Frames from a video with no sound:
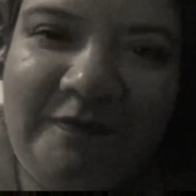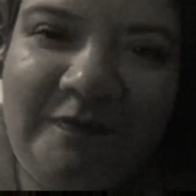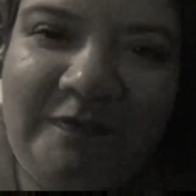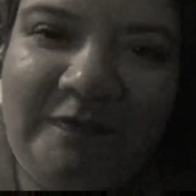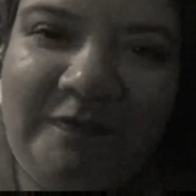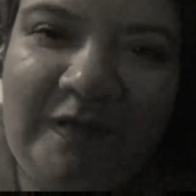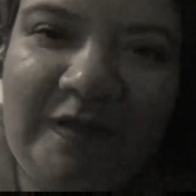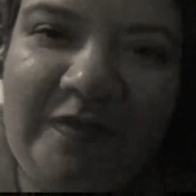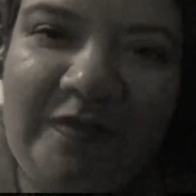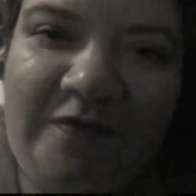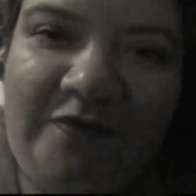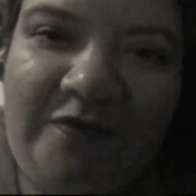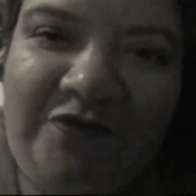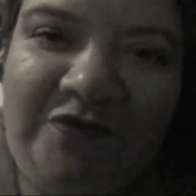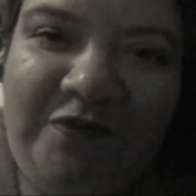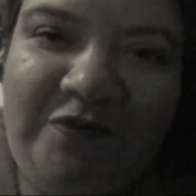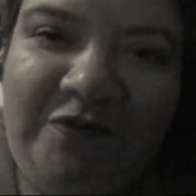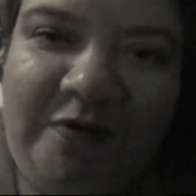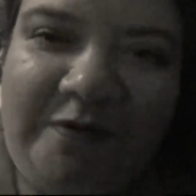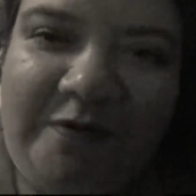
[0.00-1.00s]
Heather, do
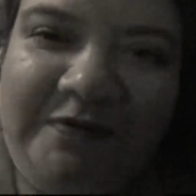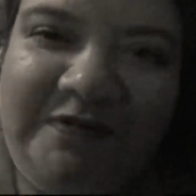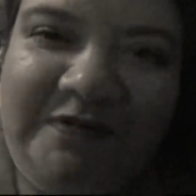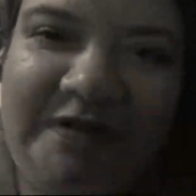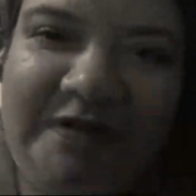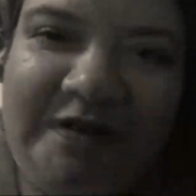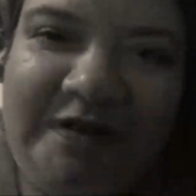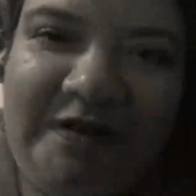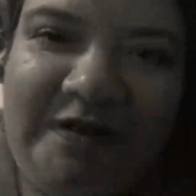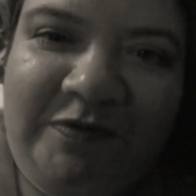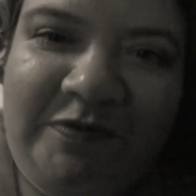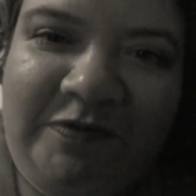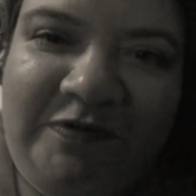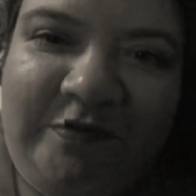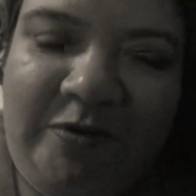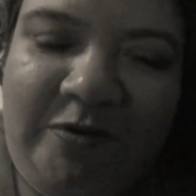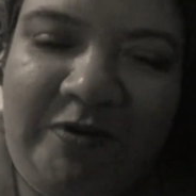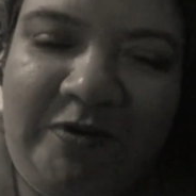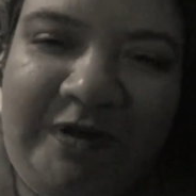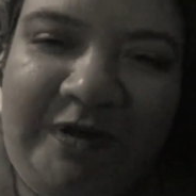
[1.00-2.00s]
you always stay up
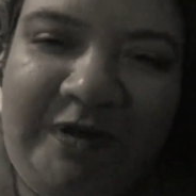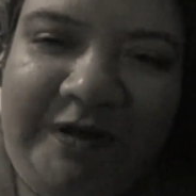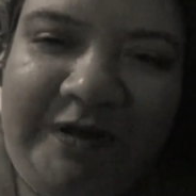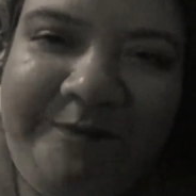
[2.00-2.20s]
super late?